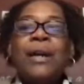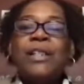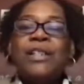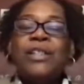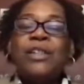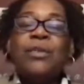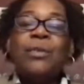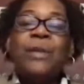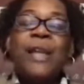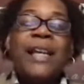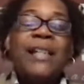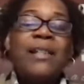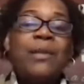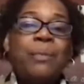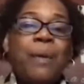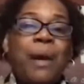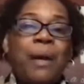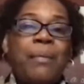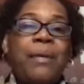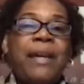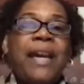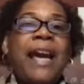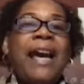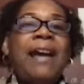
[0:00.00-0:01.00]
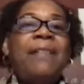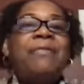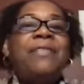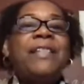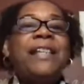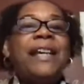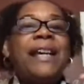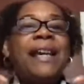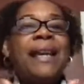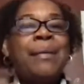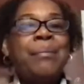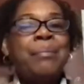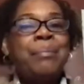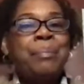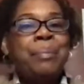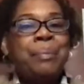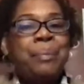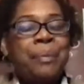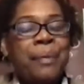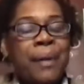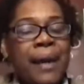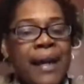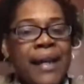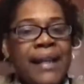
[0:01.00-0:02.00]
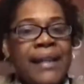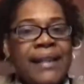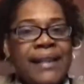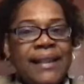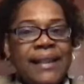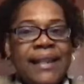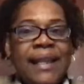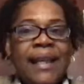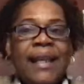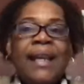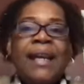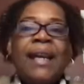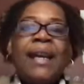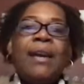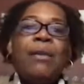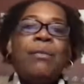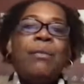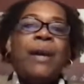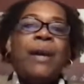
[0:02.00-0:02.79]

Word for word: So that's why we have to embrace it.